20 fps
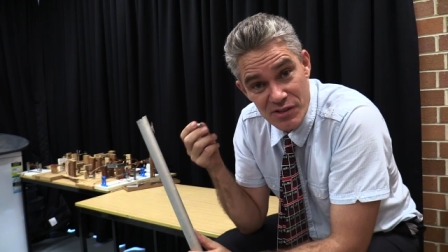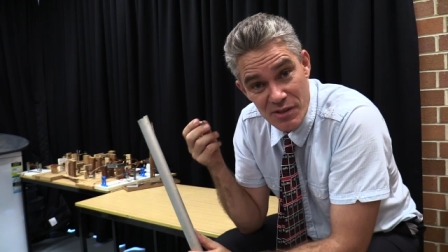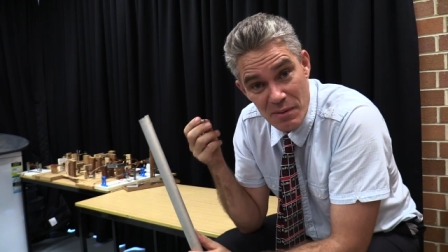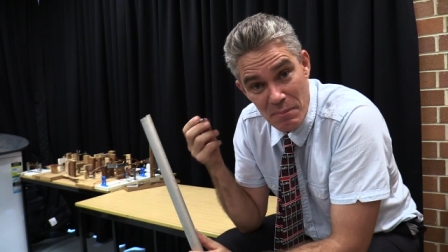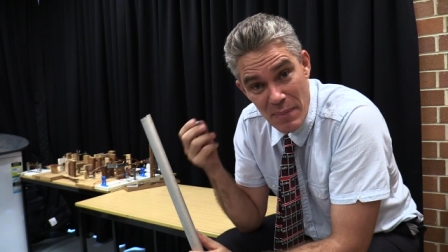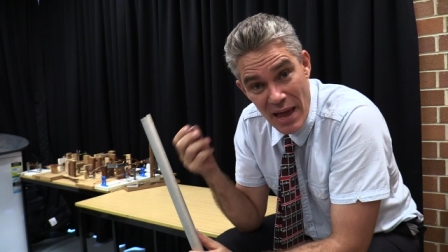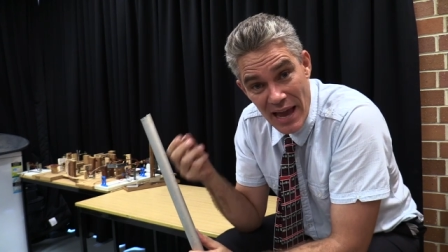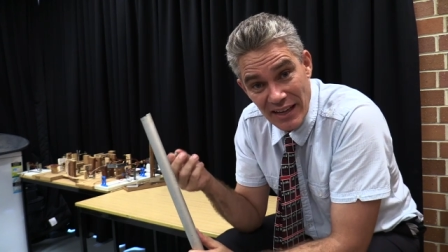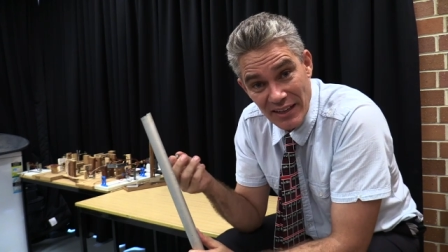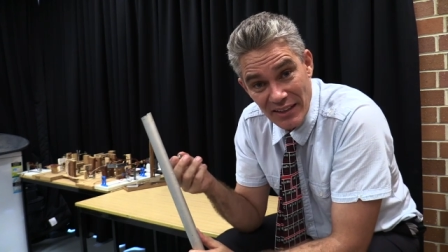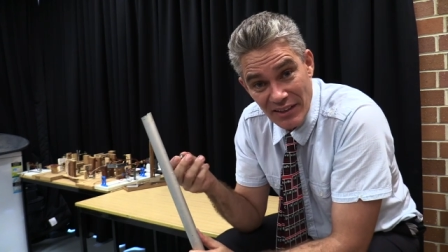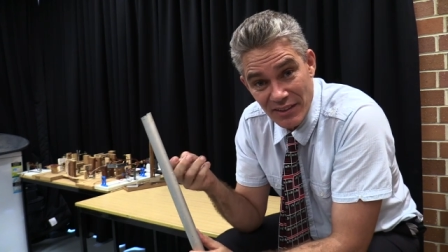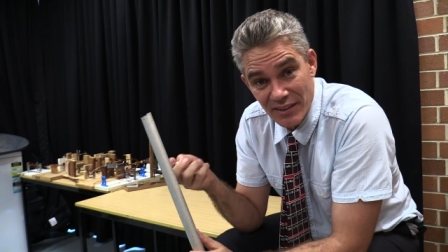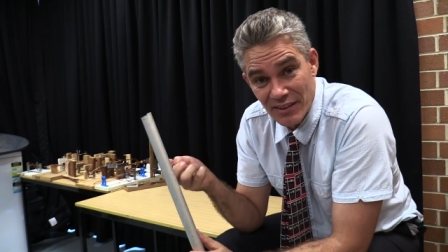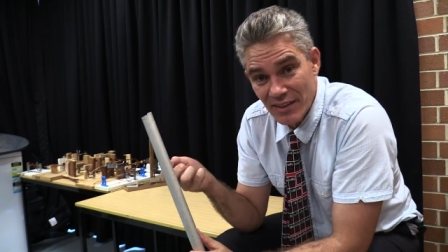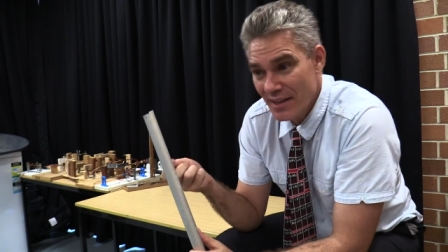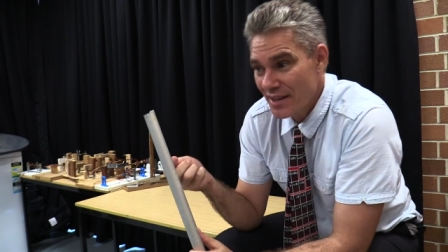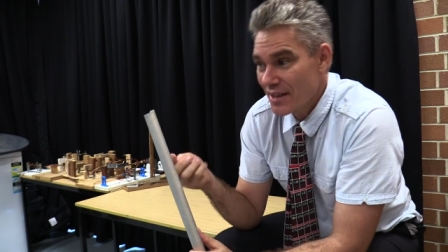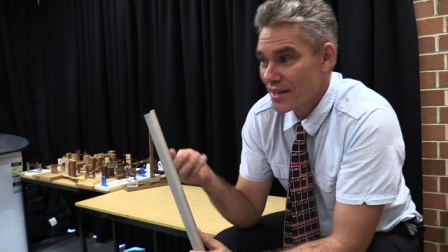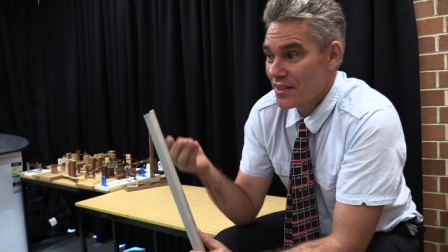the magnet,
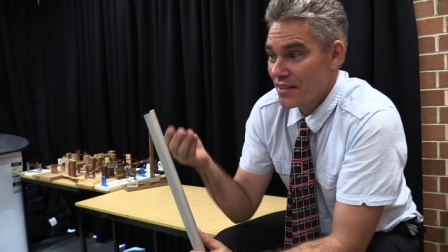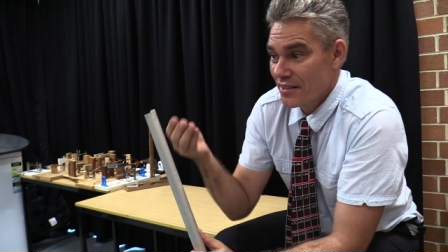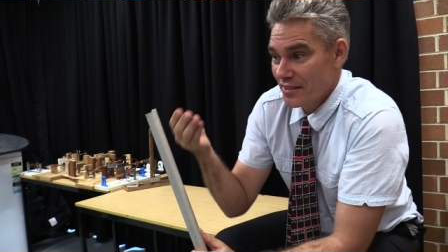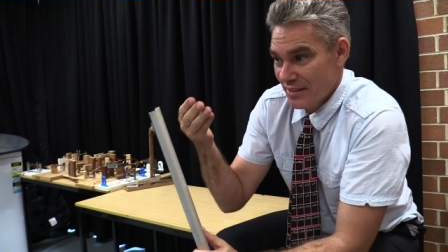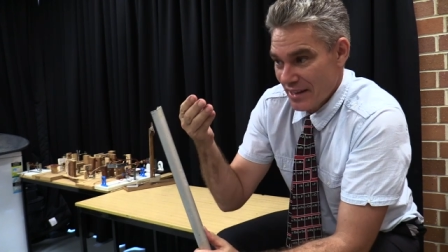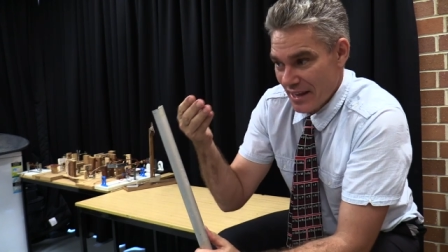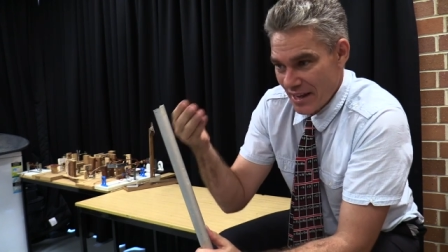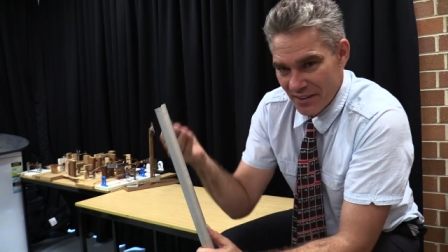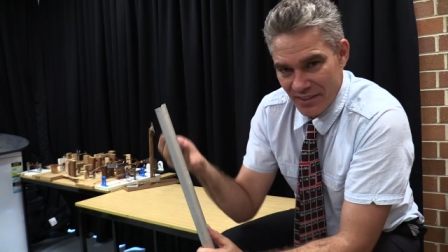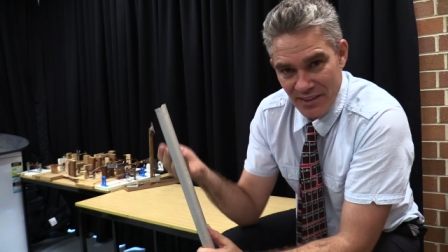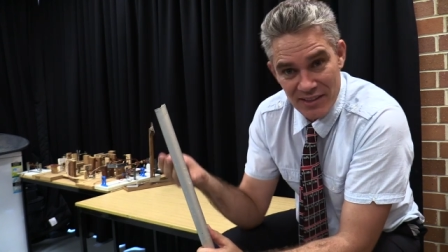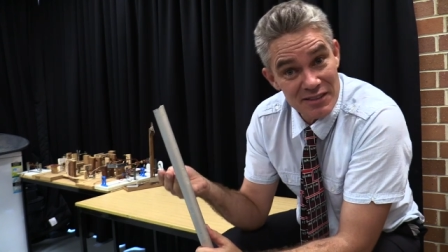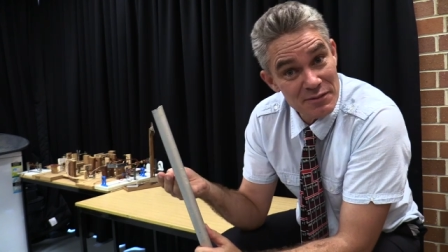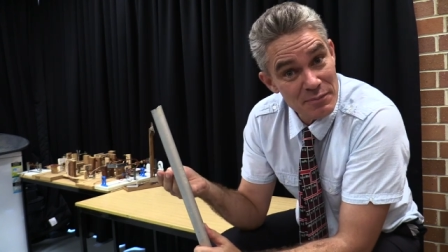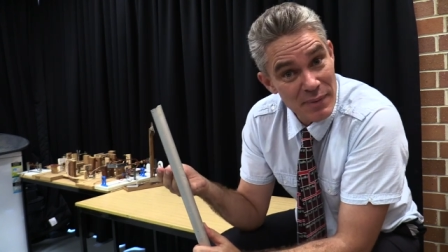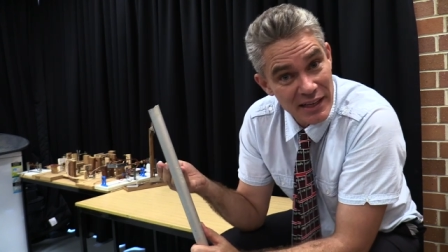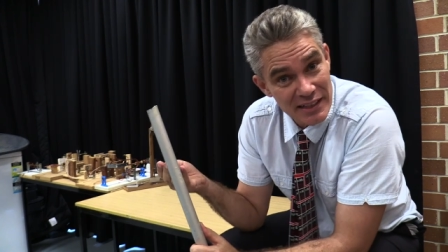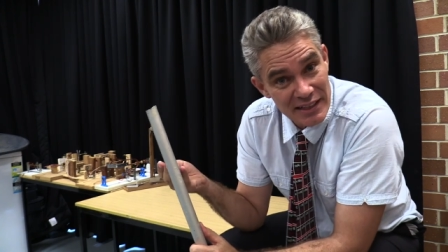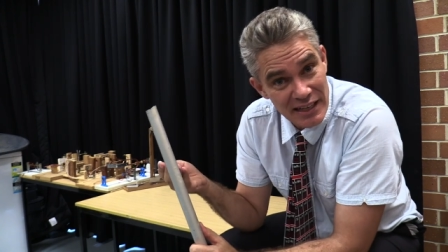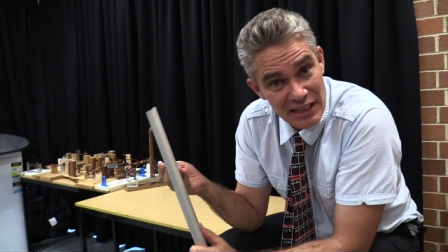now there's a
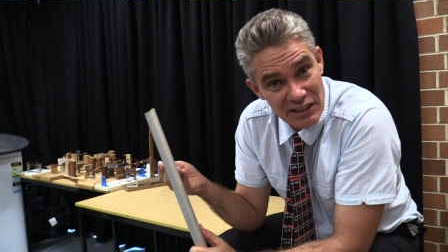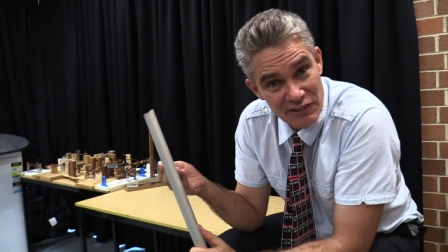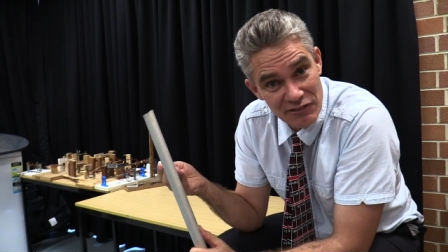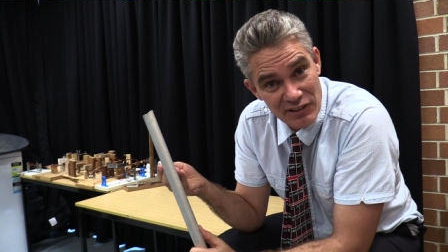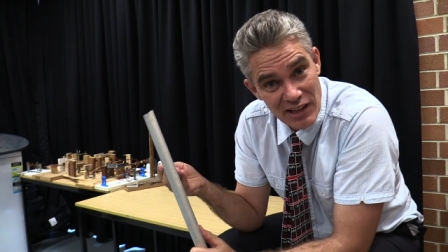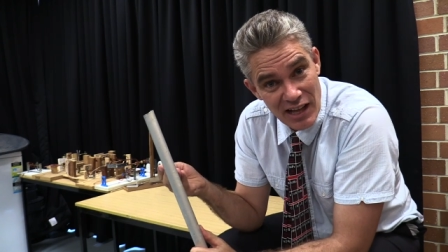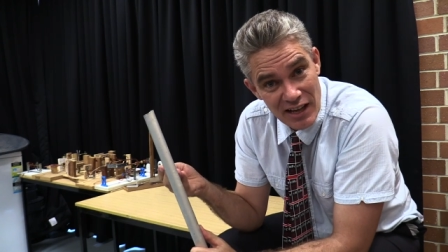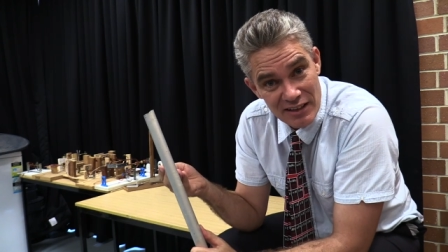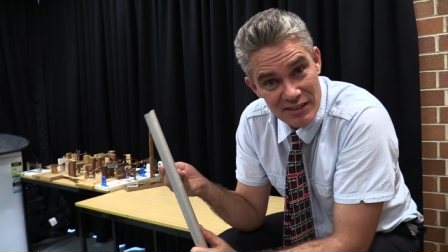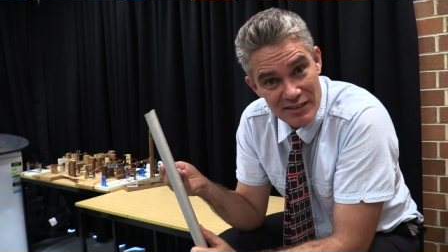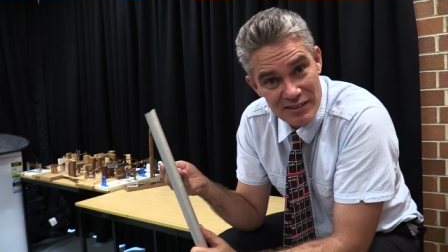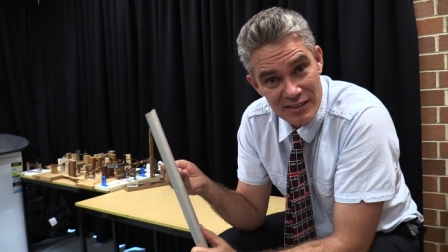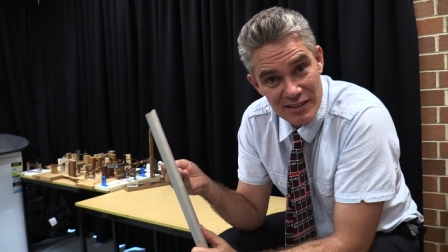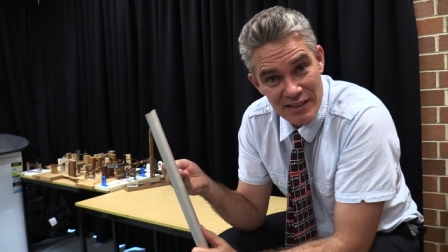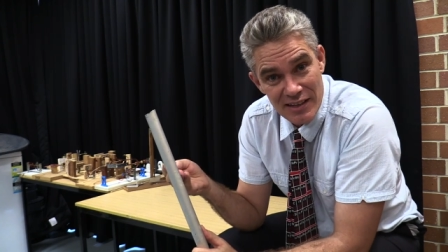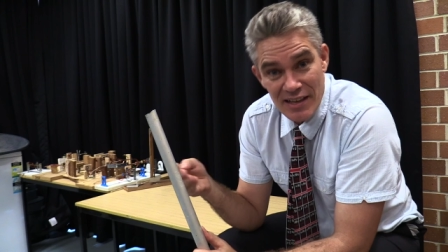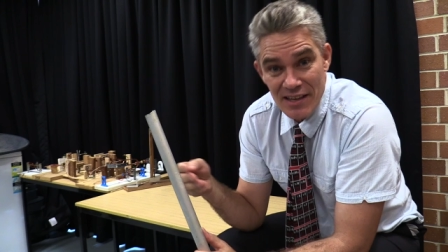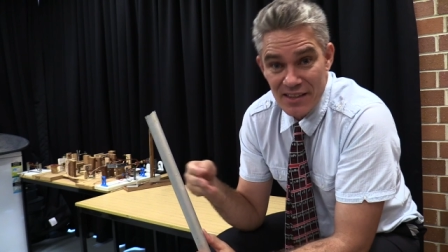magnetic flux.